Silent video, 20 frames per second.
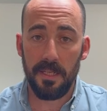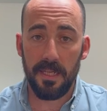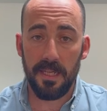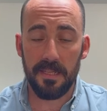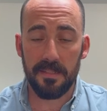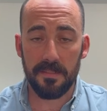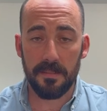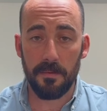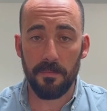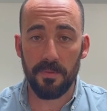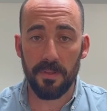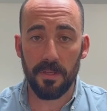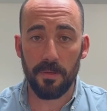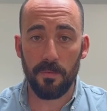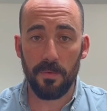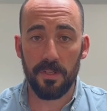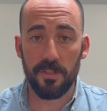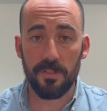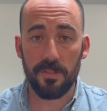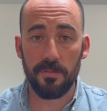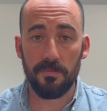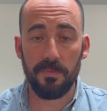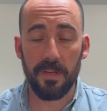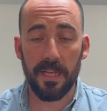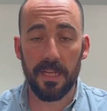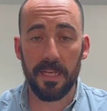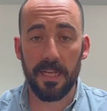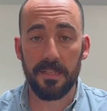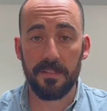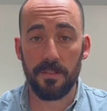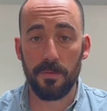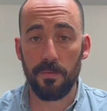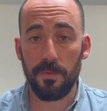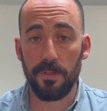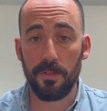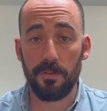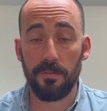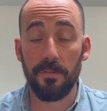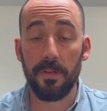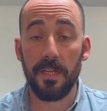is something which the regulator would
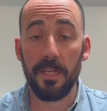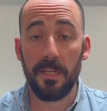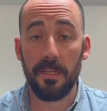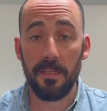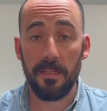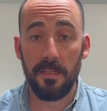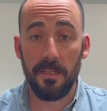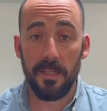agree